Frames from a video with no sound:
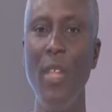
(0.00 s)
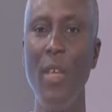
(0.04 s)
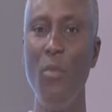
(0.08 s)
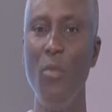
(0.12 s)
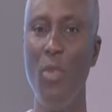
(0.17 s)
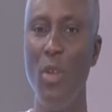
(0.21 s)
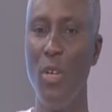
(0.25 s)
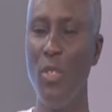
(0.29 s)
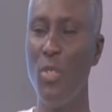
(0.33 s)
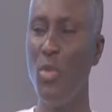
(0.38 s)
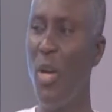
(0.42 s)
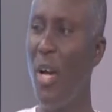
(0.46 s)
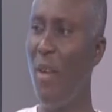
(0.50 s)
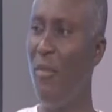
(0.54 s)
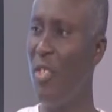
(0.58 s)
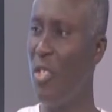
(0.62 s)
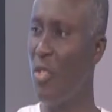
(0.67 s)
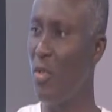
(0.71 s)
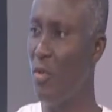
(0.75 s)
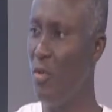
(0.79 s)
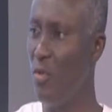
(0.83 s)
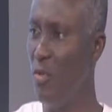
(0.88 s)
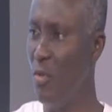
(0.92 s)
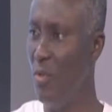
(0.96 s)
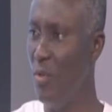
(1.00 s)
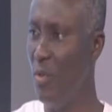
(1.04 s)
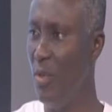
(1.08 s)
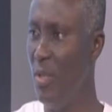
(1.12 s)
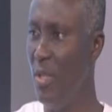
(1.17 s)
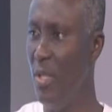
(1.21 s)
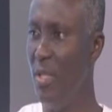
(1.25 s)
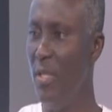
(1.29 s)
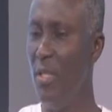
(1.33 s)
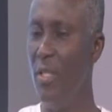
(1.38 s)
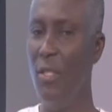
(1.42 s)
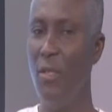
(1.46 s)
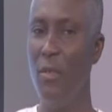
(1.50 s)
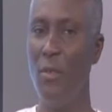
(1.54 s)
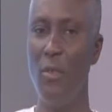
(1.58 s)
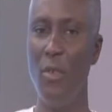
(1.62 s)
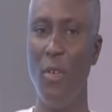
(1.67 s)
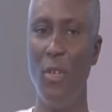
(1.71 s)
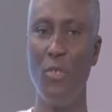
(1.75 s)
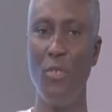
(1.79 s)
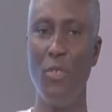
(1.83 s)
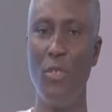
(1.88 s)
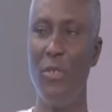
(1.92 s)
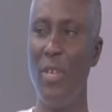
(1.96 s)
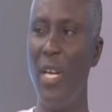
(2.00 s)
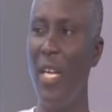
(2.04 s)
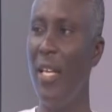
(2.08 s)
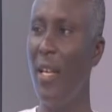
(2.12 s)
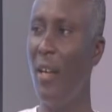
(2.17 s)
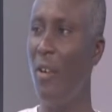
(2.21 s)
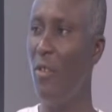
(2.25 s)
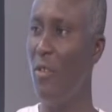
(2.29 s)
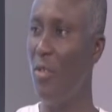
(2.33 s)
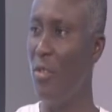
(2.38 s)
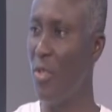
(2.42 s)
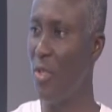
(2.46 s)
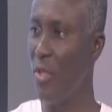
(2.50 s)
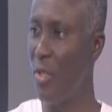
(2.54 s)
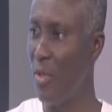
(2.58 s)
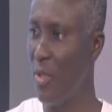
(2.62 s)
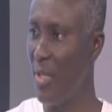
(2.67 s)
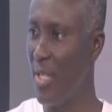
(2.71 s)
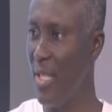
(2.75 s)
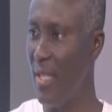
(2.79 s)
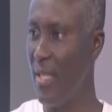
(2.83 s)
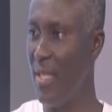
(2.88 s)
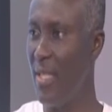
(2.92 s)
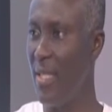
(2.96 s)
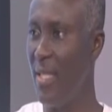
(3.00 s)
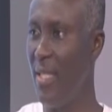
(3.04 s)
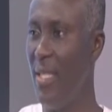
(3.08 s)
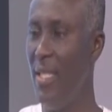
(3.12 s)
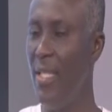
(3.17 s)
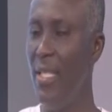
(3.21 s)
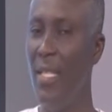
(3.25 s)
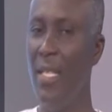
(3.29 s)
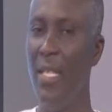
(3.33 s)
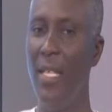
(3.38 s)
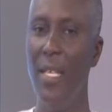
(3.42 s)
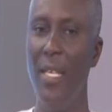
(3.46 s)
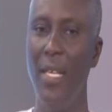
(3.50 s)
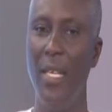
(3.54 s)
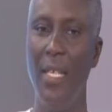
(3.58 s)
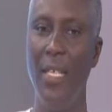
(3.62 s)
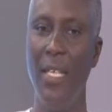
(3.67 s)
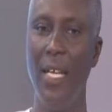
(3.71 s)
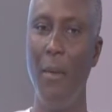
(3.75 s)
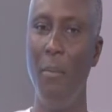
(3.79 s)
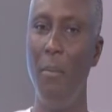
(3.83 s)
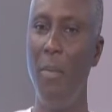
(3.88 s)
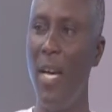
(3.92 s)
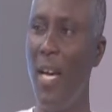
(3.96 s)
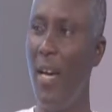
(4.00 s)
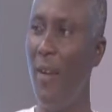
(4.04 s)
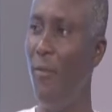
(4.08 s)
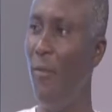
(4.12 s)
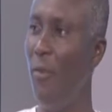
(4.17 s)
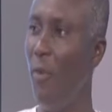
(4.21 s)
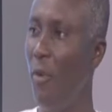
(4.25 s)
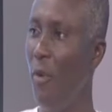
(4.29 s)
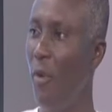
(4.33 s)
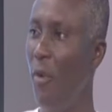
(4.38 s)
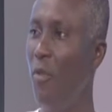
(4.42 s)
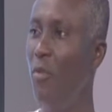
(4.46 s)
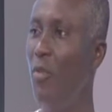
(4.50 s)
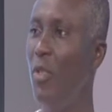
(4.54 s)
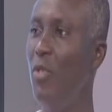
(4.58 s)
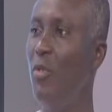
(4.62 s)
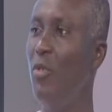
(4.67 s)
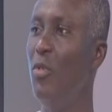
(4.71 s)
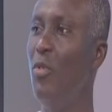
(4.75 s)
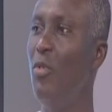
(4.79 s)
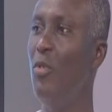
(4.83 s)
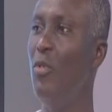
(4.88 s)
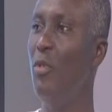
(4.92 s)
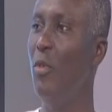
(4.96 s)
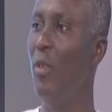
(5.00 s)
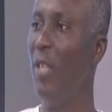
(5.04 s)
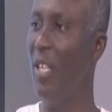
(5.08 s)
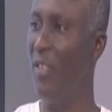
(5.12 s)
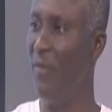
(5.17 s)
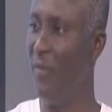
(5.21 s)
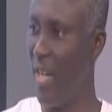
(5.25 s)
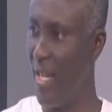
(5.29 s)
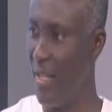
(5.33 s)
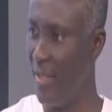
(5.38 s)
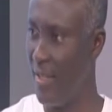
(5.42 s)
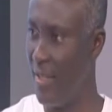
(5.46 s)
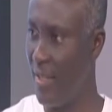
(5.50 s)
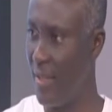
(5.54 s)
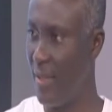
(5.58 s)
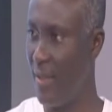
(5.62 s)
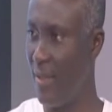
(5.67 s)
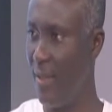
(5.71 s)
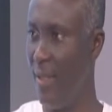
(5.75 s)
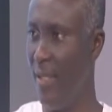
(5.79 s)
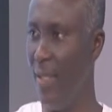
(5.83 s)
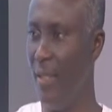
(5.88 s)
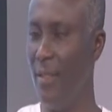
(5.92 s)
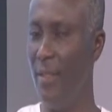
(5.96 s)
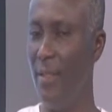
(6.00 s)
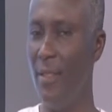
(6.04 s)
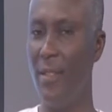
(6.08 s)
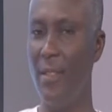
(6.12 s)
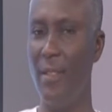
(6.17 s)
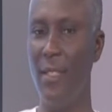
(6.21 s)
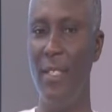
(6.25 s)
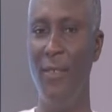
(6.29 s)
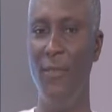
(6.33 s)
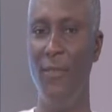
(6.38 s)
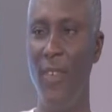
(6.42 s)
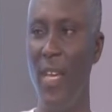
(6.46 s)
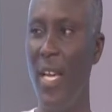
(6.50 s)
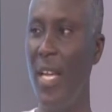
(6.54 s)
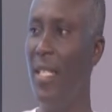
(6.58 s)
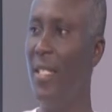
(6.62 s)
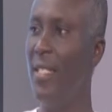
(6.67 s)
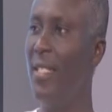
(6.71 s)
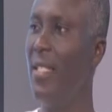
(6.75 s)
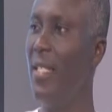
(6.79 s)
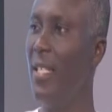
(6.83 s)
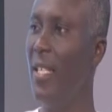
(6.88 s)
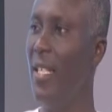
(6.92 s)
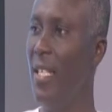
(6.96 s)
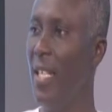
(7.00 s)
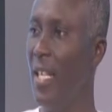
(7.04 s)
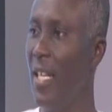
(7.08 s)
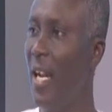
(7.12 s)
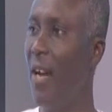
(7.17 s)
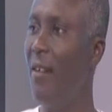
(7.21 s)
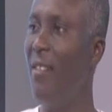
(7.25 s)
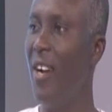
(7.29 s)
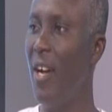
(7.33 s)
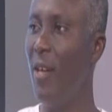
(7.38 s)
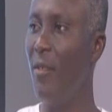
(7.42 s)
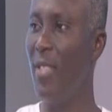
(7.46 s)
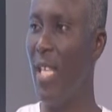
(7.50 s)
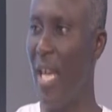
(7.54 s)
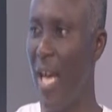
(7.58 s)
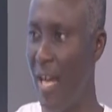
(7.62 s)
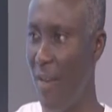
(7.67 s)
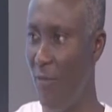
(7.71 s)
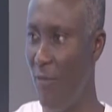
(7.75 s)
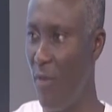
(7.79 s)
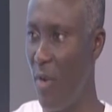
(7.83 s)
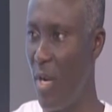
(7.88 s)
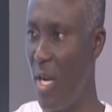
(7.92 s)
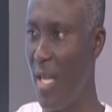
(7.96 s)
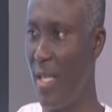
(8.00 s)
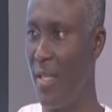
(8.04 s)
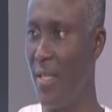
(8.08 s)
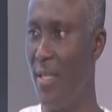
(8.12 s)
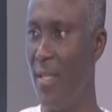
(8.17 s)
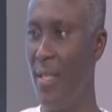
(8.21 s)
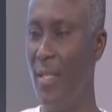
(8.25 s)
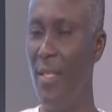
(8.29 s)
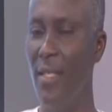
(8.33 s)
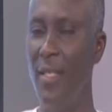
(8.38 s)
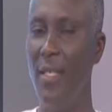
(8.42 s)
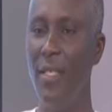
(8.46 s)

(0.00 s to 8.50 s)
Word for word: We also have a school. We also run a consultancy. And above all, we do events and events in and around advocacy.